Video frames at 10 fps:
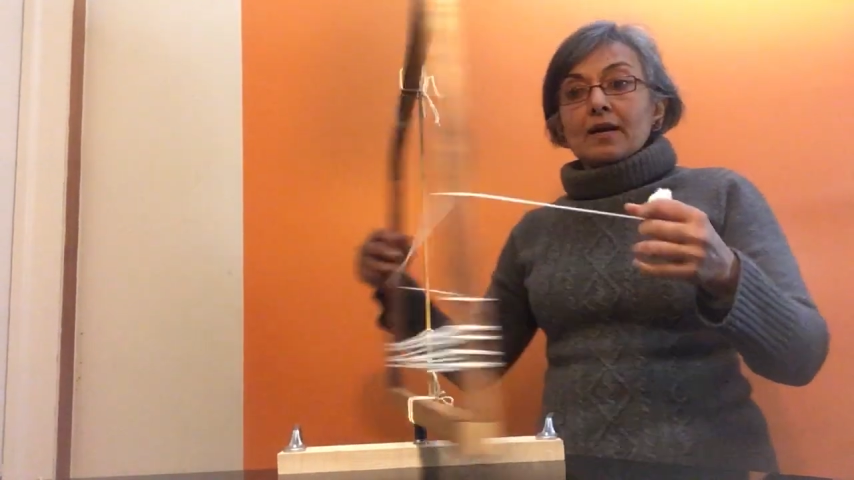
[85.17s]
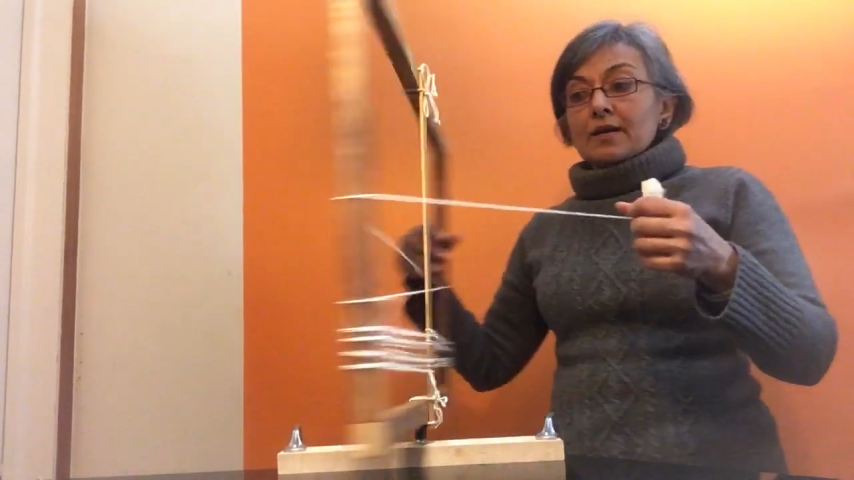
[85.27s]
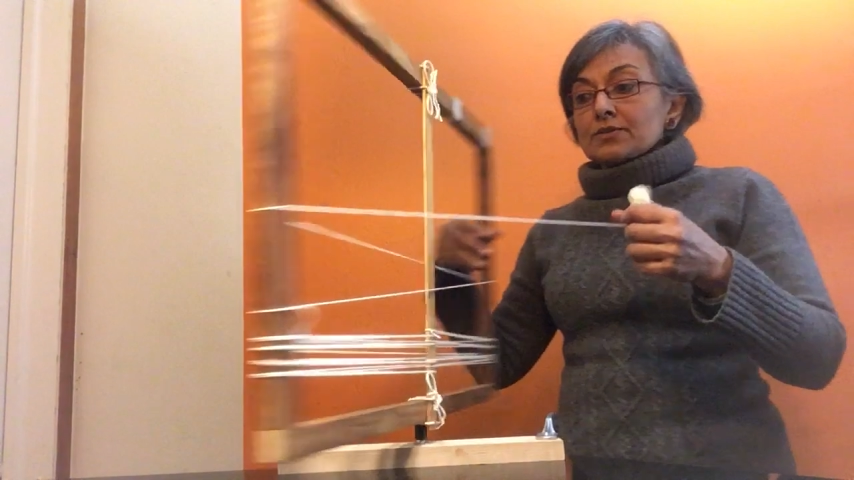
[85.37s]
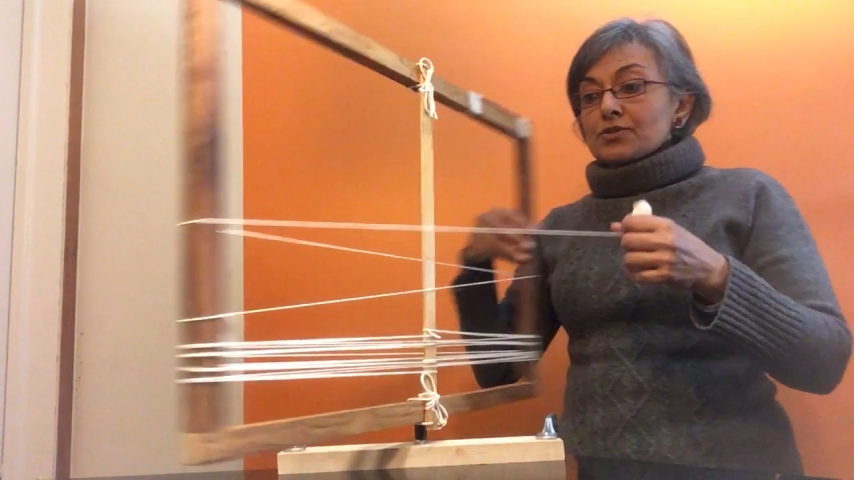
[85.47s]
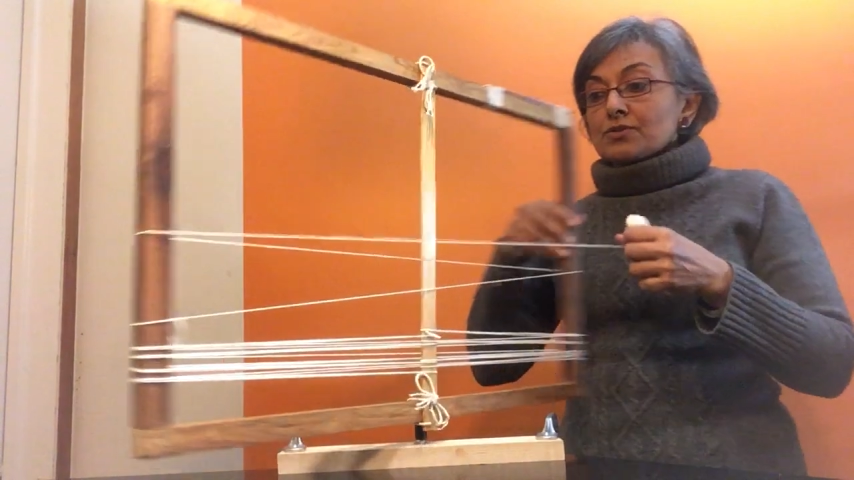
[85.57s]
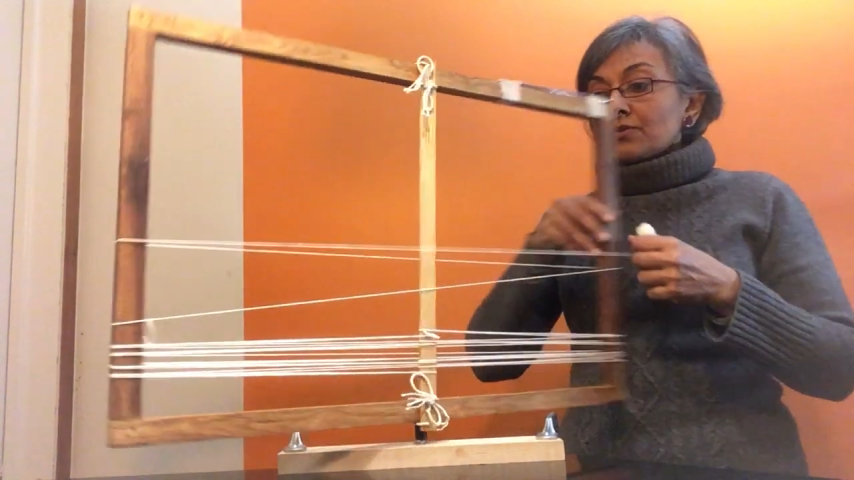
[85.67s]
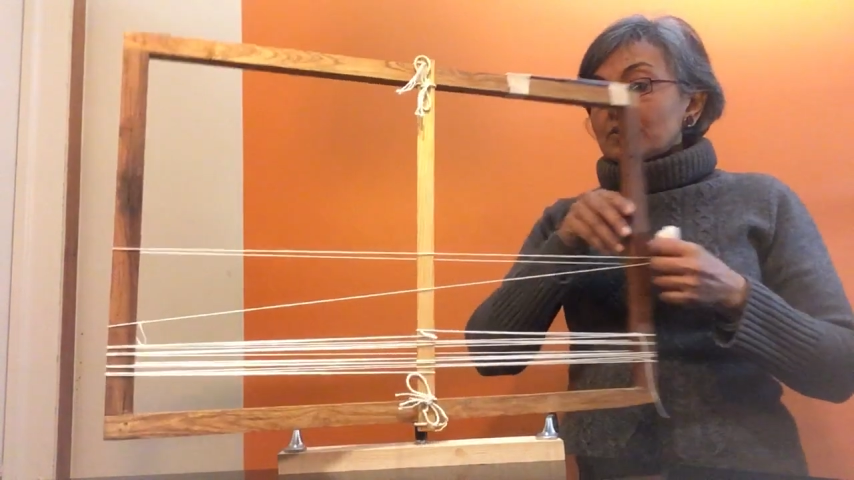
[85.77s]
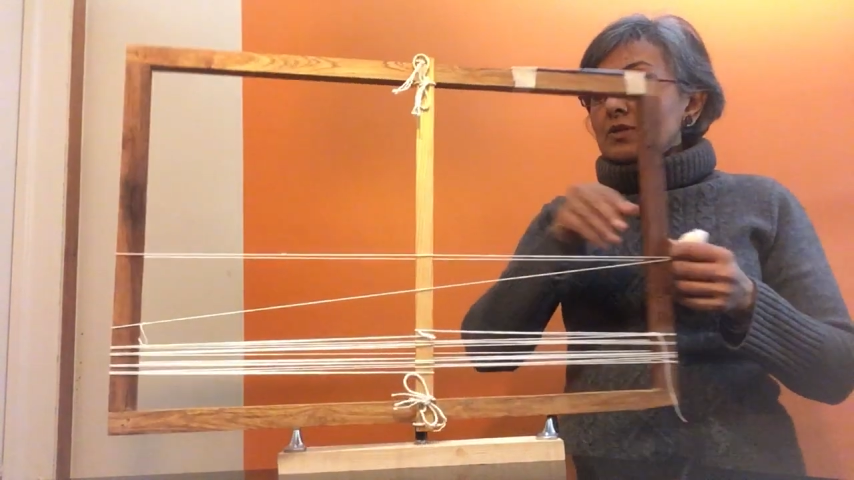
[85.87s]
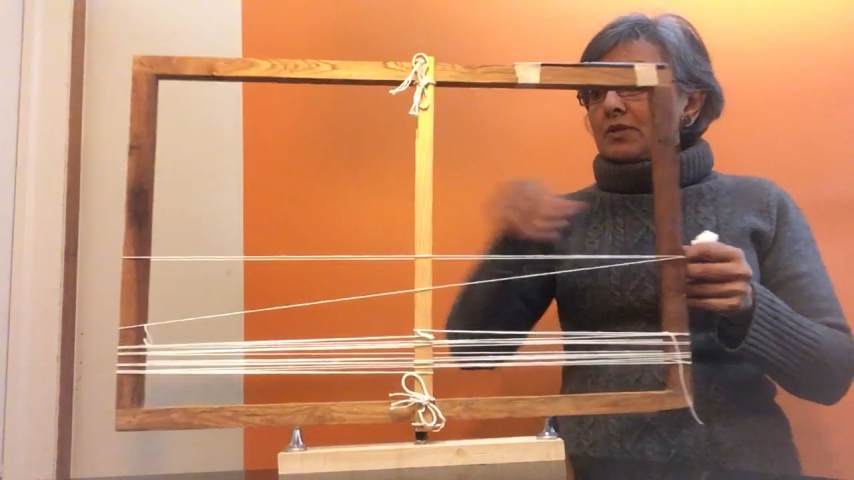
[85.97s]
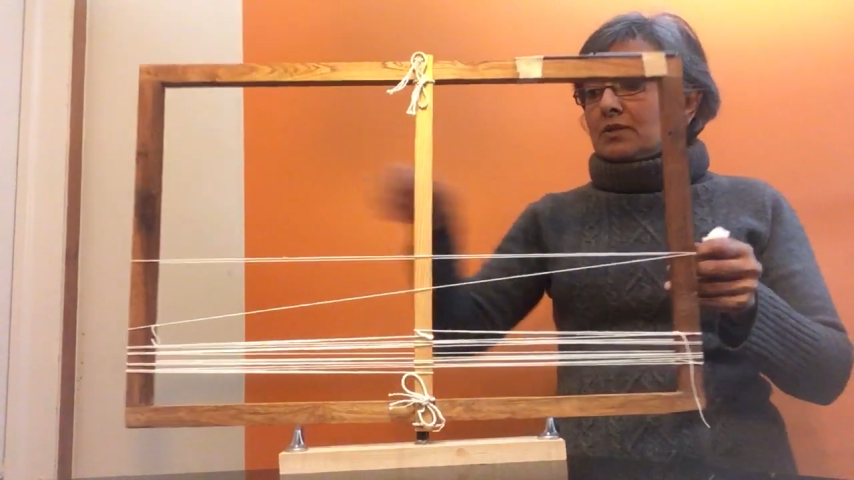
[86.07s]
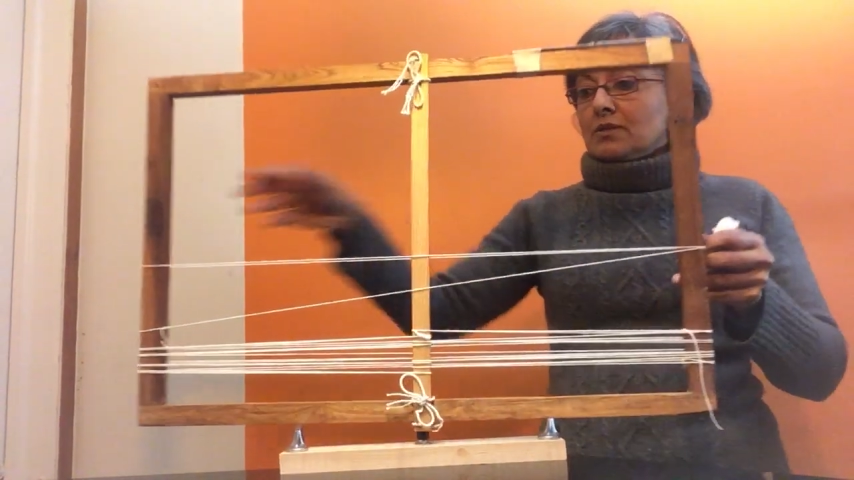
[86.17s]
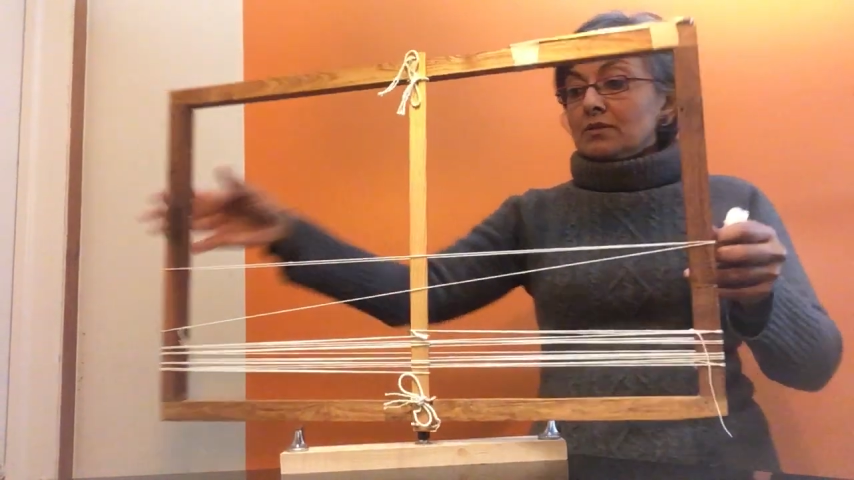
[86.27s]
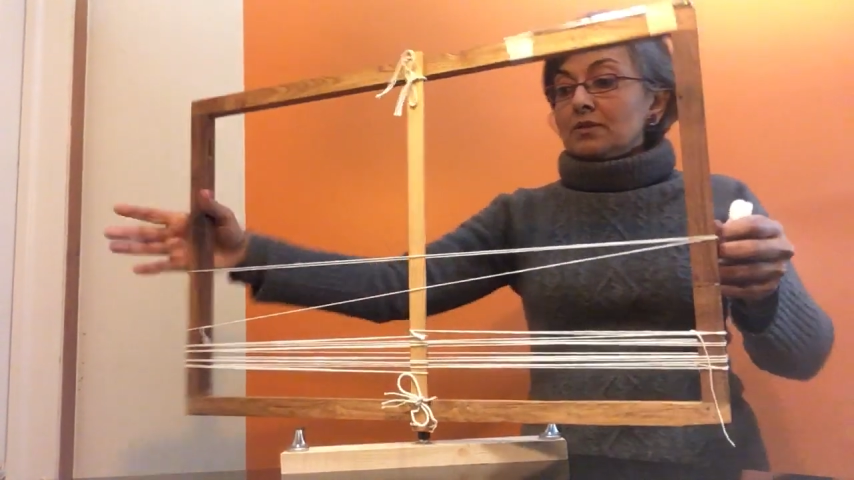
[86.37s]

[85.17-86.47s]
And so here,